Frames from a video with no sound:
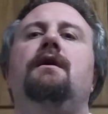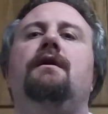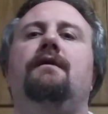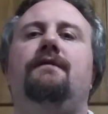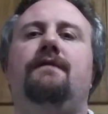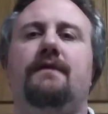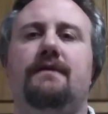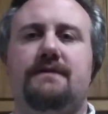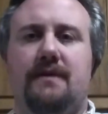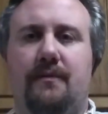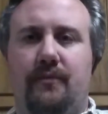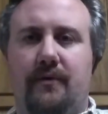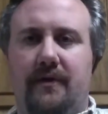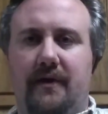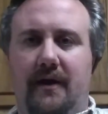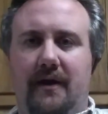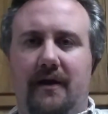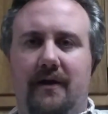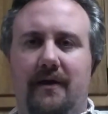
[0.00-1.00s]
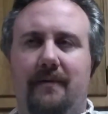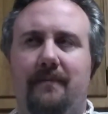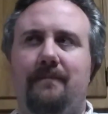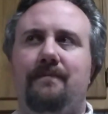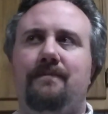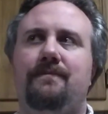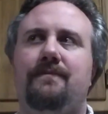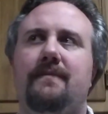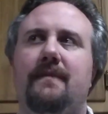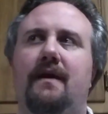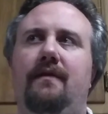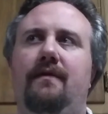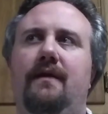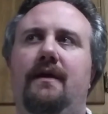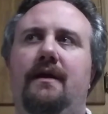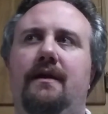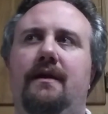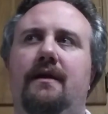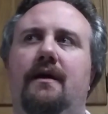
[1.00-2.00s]
It fills up with air, and
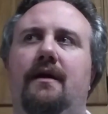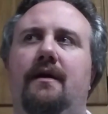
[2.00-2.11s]
then